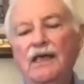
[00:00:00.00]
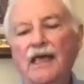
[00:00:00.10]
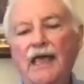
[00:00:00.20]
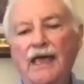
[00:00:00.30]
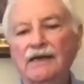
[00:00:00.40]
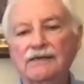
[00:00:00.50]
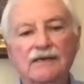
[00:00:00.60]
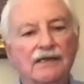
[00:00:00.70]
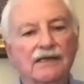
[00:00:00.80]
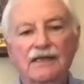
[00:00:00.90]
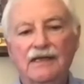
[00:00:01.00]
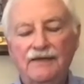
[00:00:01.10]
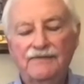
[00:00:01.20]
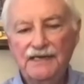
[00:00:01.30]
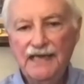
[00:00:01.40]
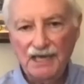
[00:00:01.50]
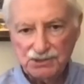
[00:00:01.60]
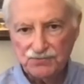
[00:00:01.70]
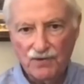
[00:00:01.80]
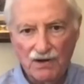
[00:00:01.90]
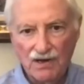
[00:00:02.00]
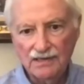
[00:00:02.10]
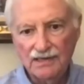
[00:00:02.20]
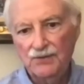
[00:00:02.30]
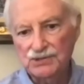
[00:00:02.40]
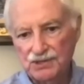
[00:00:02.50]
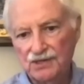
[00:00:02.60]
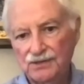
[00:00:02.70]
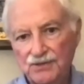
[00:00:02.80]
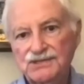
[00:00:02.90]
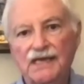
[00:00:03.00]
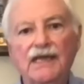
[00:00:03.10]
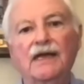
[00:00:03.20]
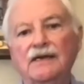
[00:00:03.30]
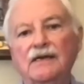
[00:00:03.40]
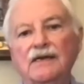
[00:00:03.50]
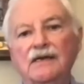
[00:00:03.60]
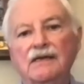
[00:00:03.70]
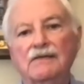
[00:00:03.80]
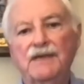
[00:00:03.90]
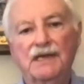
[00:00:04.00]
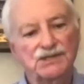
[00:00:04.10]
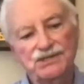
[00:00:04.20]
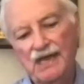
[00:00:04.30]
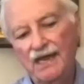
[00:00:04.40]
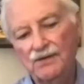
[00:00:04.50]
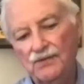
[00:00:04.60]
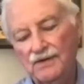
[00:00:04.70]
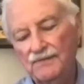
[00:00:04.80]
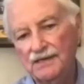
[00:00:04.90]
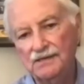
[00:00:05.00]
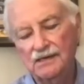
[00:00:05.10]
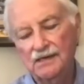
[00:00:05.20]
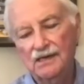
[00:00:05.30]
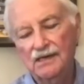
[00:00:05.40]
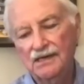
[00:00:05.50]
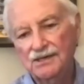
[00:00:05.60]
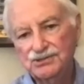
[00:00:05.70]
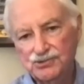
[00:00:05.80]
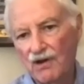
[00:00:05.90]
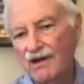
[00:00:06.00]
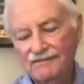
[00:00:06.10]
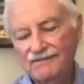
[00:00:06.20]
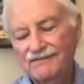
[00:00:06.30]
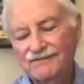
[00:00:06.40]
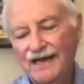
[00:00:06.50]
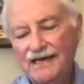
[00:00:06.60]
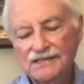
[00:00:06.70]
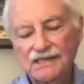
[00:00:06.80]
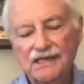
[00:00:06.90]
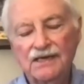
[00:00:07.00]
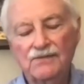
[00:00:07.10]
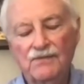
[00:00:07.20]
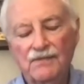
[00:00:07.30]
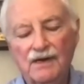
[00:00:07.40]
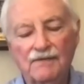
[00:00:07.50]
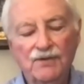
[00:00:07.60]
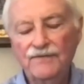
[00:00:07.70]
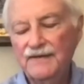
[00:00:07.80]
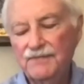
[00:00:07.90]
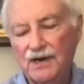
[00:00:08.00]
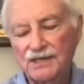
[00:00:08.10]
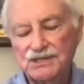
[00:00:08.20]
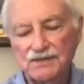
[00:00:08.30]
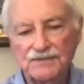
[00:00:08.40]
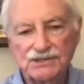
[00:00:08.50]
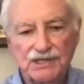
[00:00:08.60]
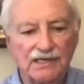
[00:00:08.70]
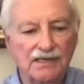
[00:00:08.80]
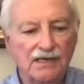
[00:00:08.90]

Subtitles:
and if he guessed wrong, he was going to lose a hand because his hand would have been drawn right into the moving parts of the machine.